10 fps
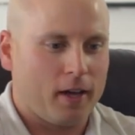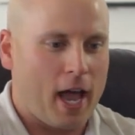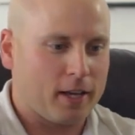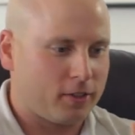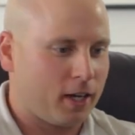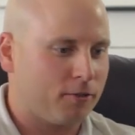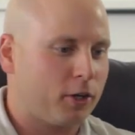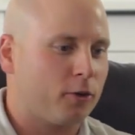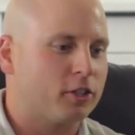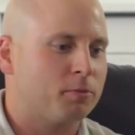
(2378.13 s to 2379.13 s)
asked
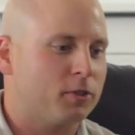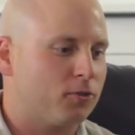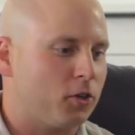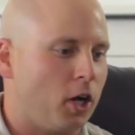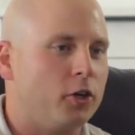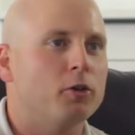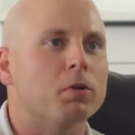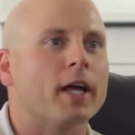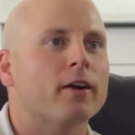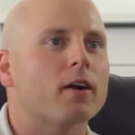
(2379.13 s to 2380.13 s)
every Christmas for a new
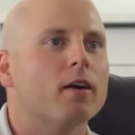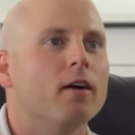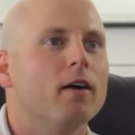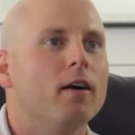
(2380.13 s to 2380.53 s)
blender,